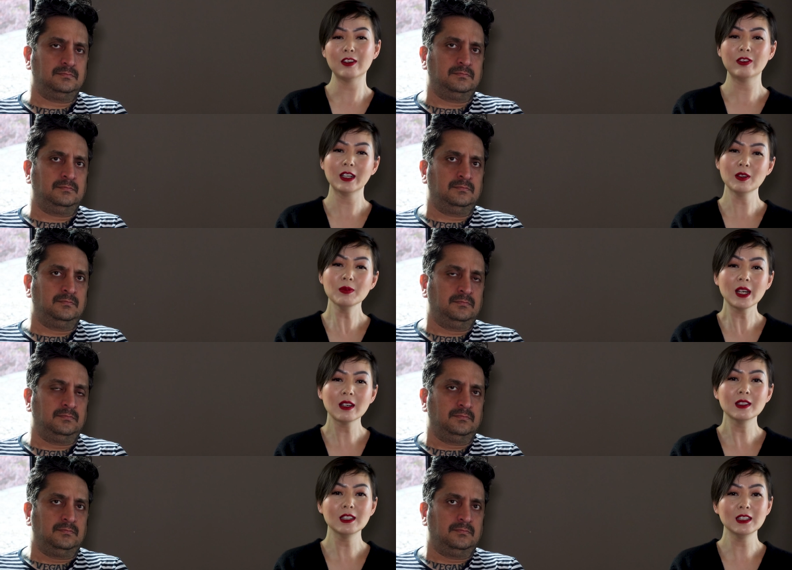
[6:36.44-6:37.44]
Speaker 1: if I
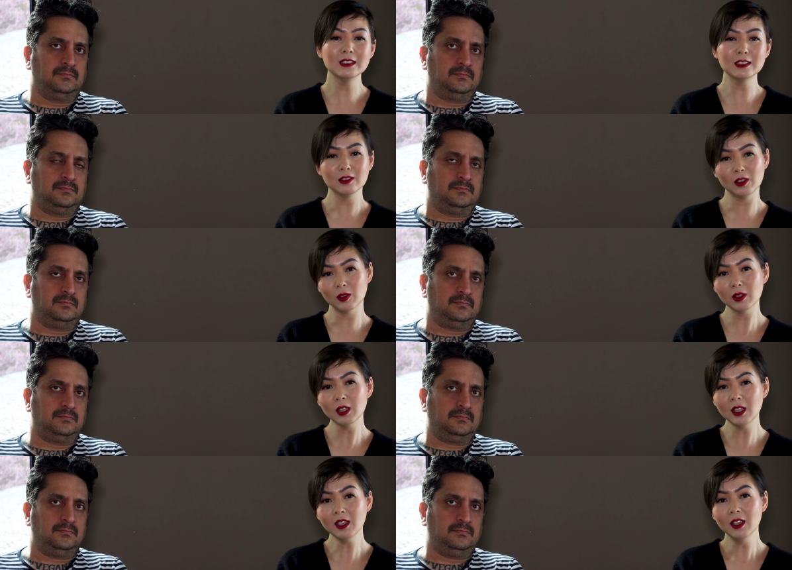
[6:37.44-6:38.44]
compare these
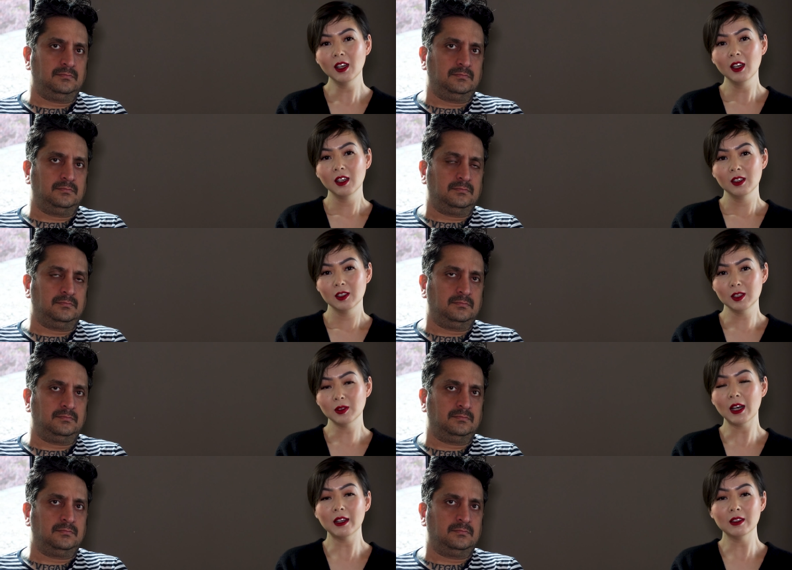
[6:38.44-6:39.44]
gnocchi to
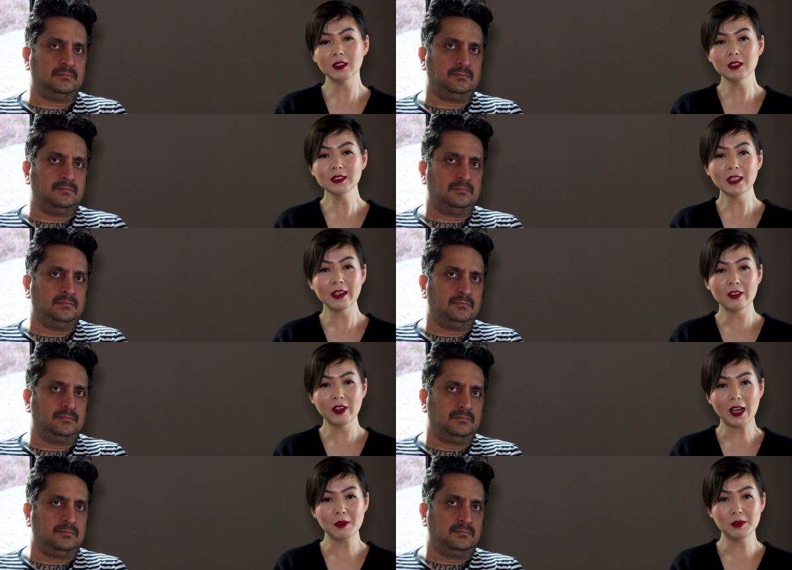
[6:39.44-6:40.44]
others that I've
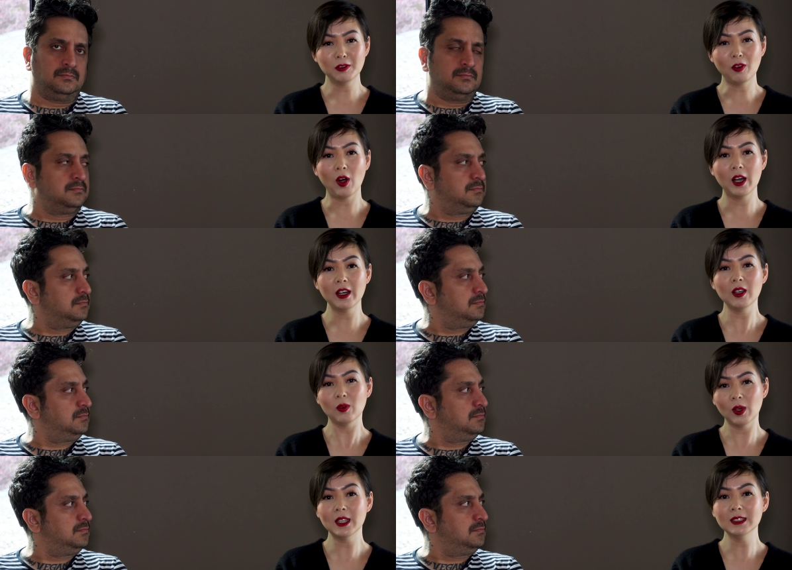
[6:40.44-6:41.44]
had before, it
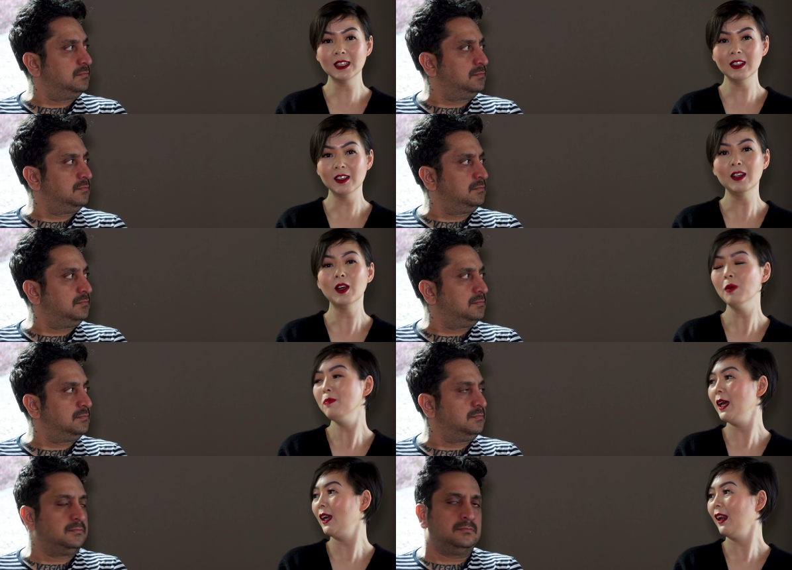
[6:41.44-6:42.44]
was a little
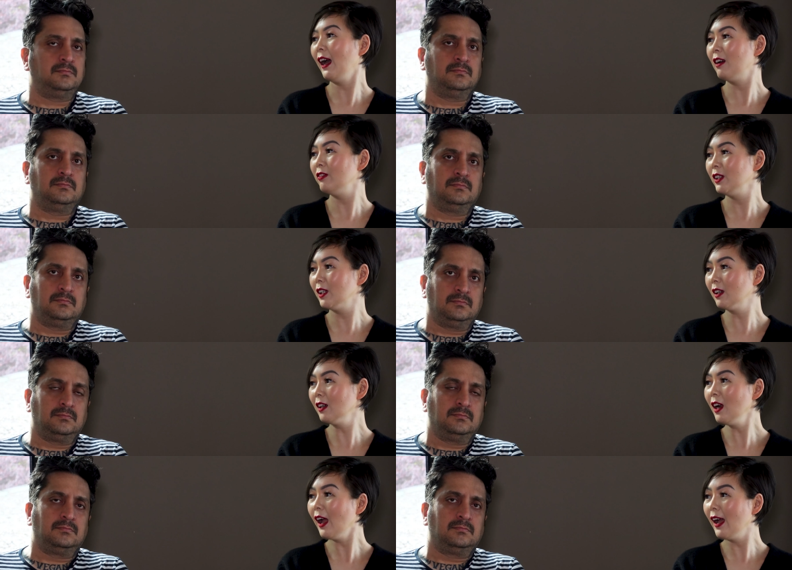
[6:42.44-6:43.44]
bit
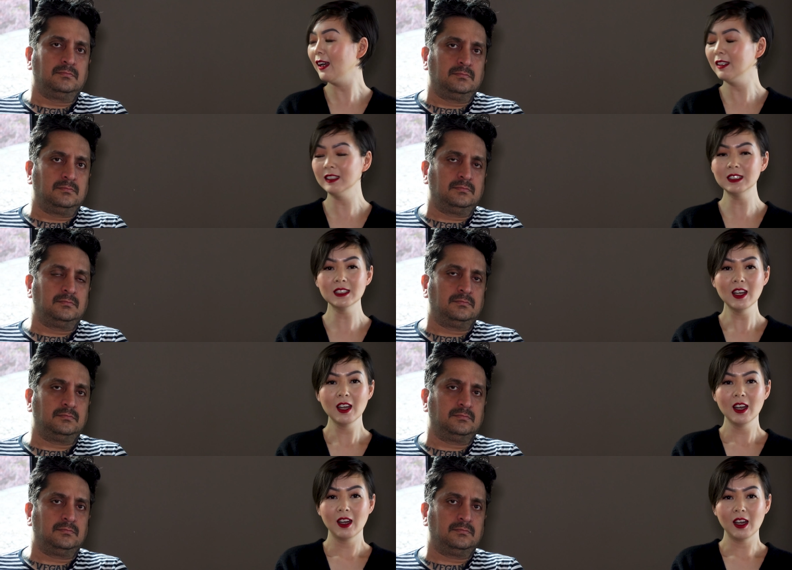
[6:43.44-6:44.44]
heavier, and
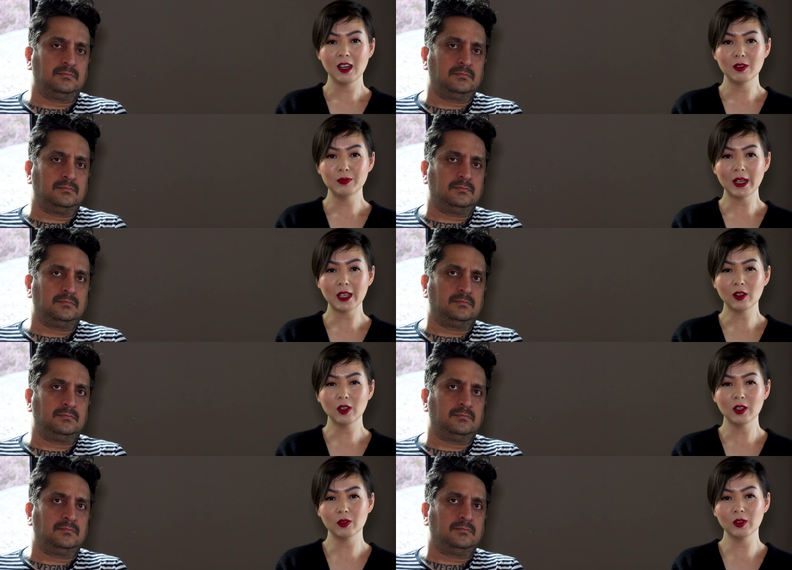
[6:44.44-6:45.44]
I
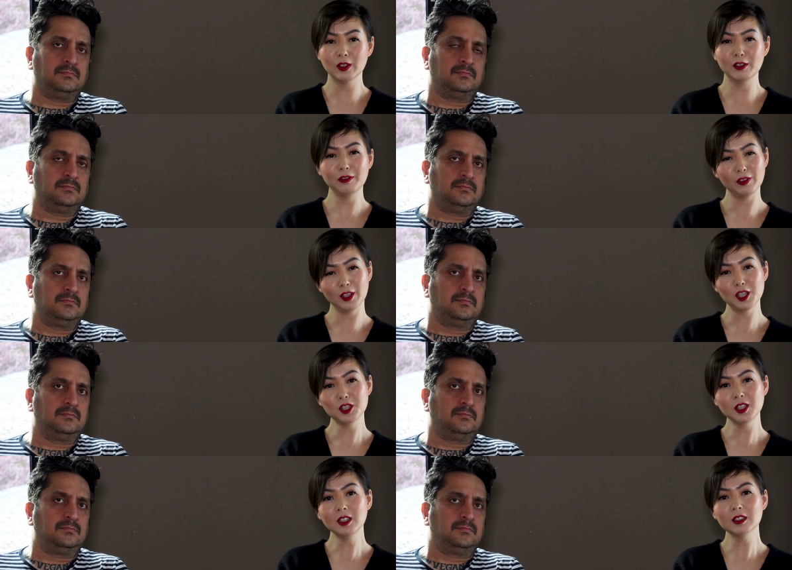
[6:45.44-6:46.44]
couldn't really
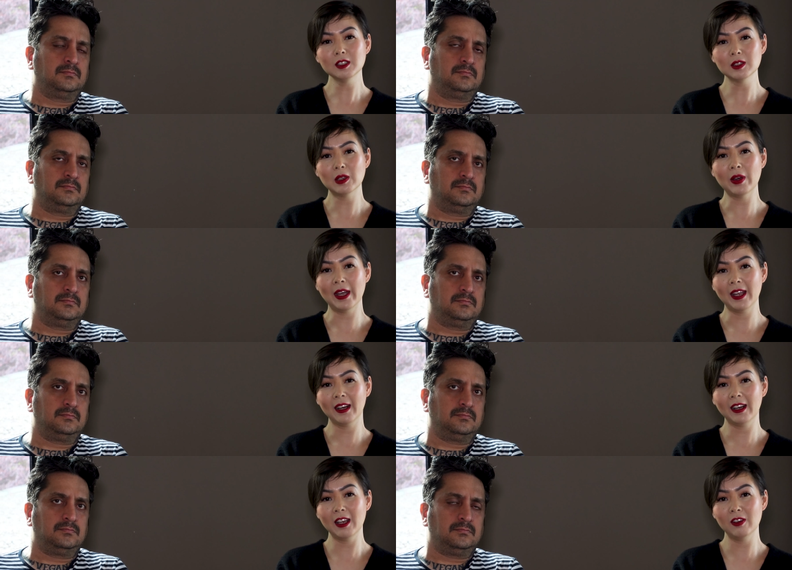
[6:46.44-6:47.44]
finish it, so I
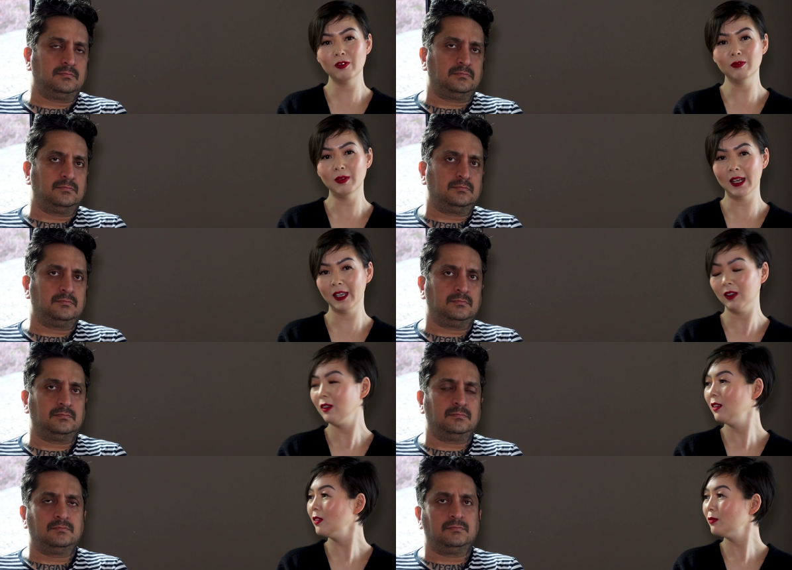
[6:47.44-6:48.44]
gave my
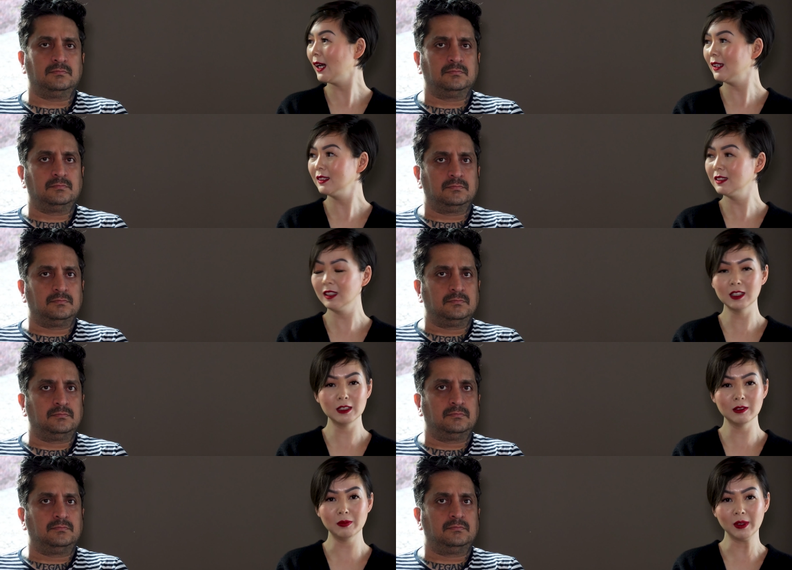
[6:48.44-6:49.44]
pasta
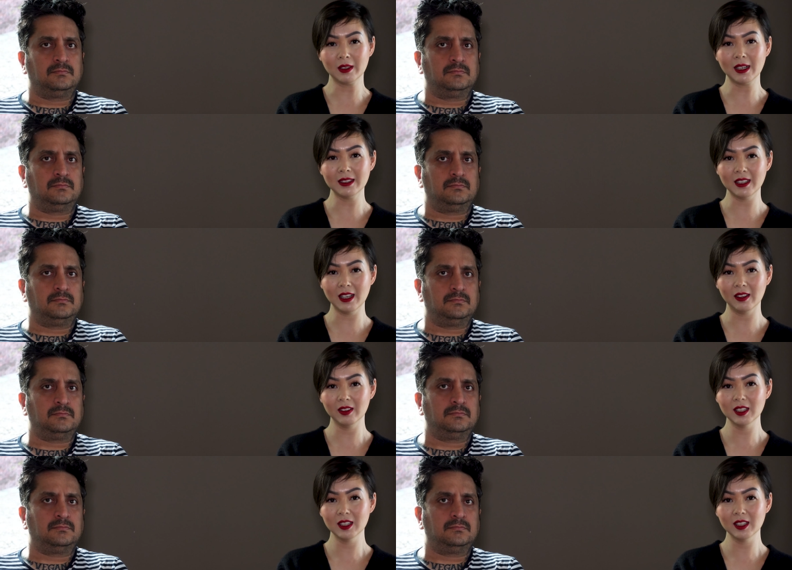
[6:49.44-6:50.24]
to Amir at the end.